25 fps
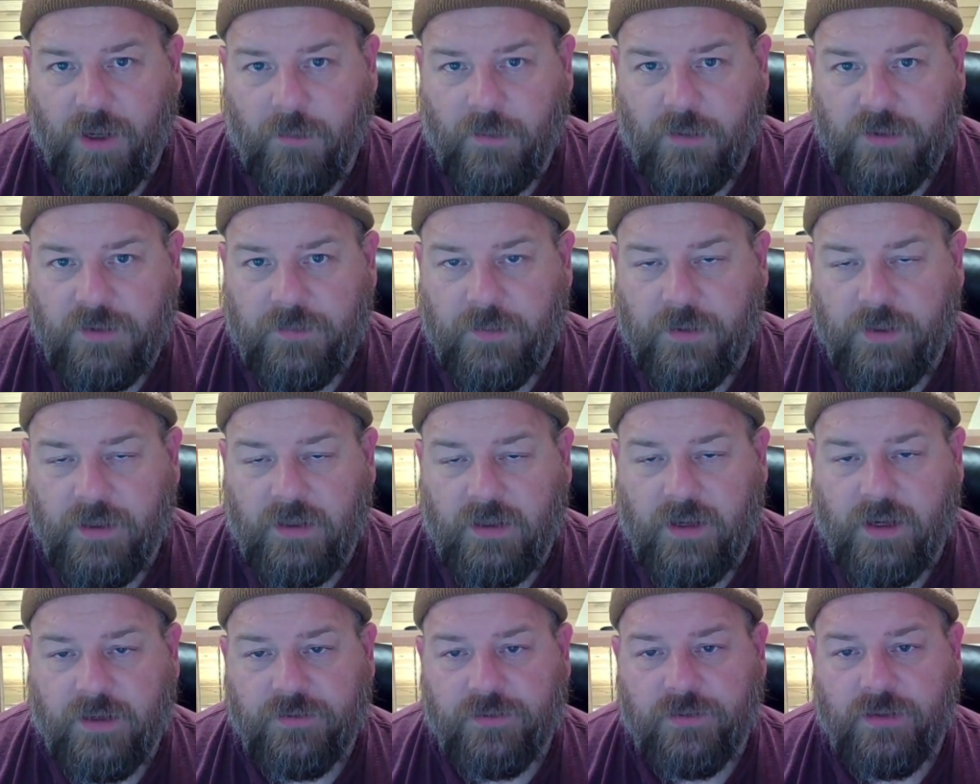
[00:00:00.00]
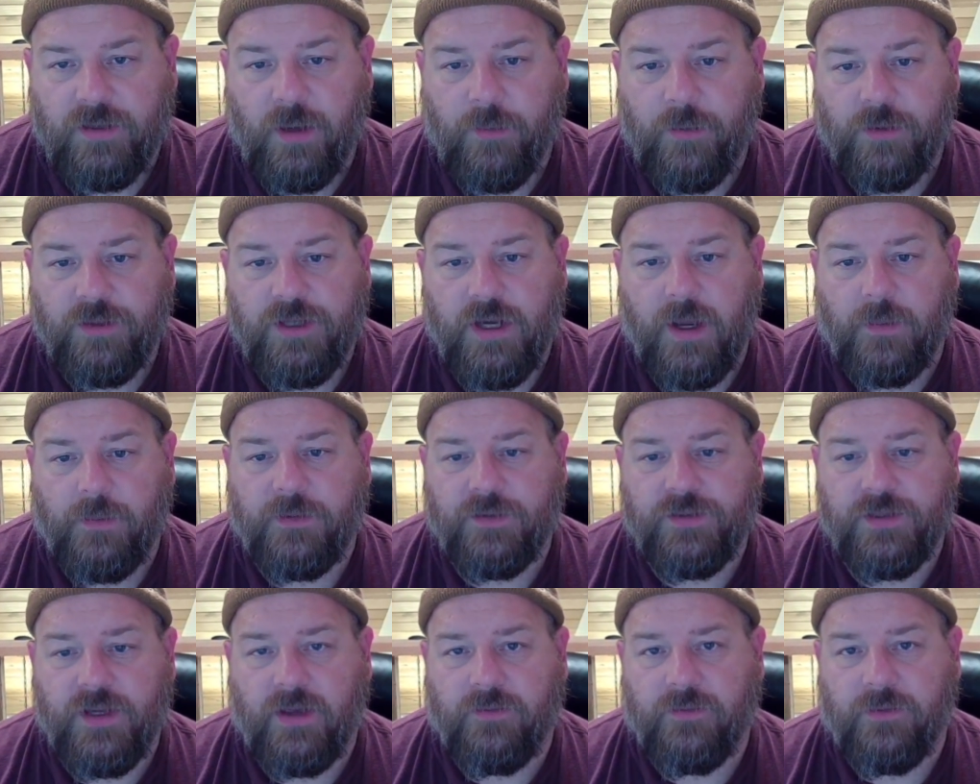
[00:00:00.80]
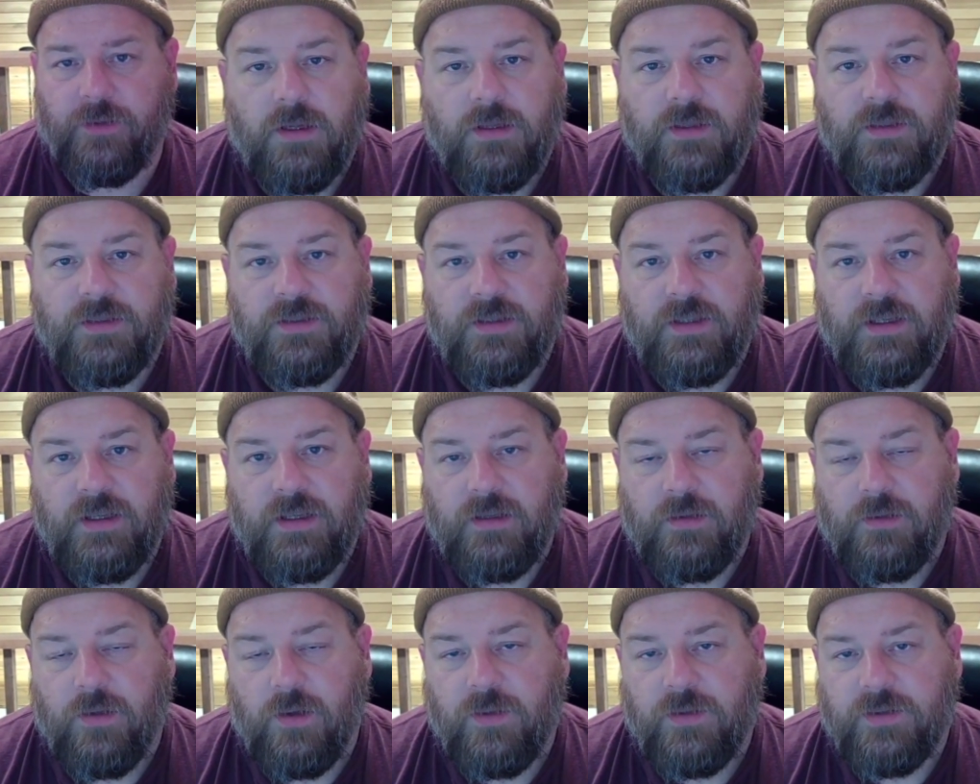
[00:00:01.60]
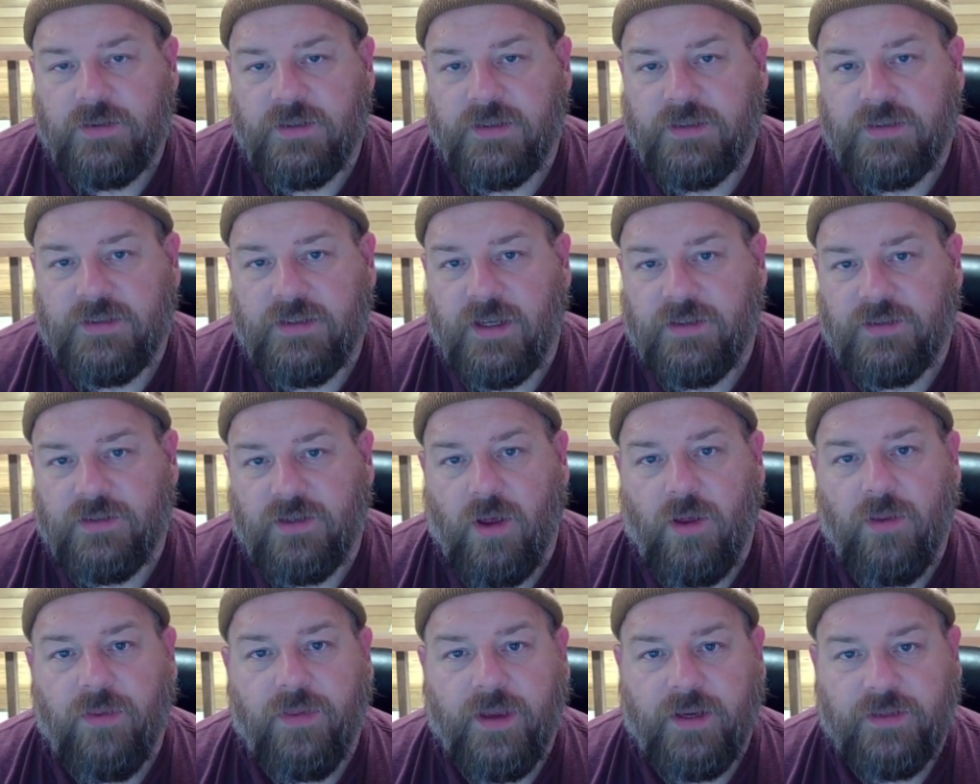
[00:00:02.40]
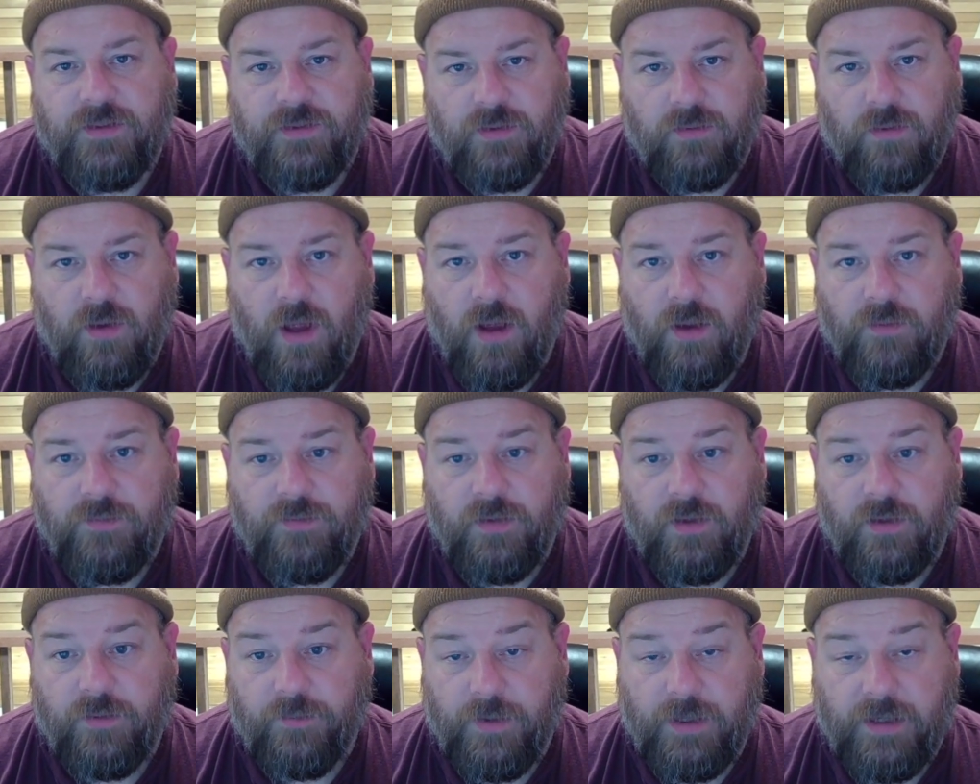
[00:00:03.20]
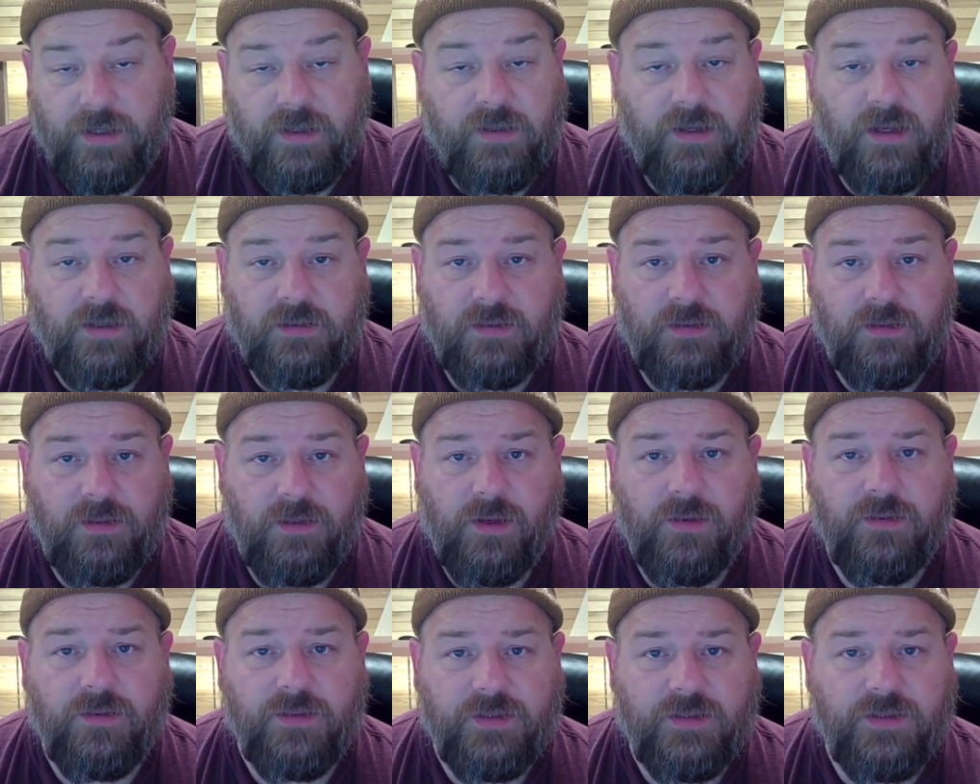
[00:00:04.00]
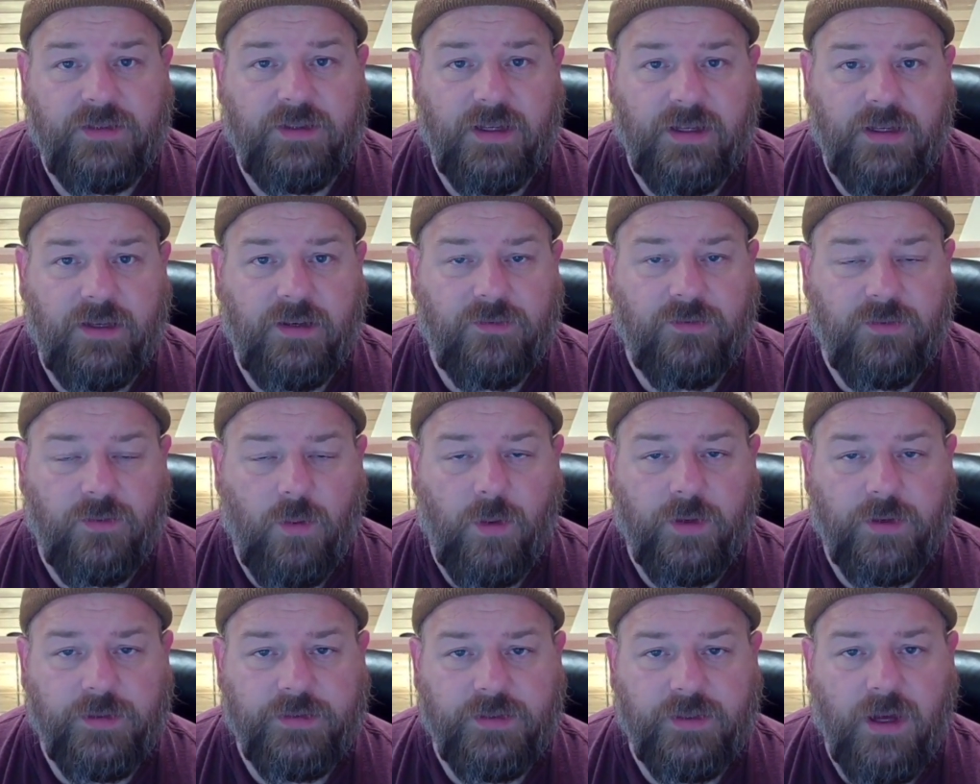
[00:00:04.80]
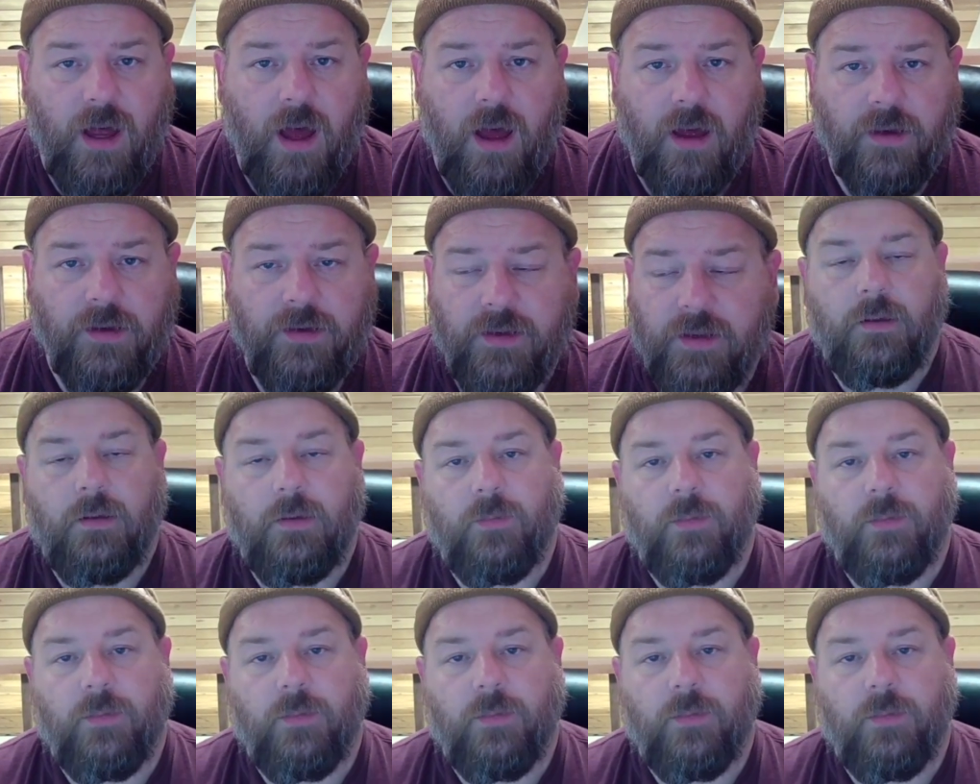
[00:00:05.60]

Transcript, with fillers: I want to spend a lecture time on chapter seven. See, notice it says all things are lawful on me. It doesn't, you know, sin, of course not.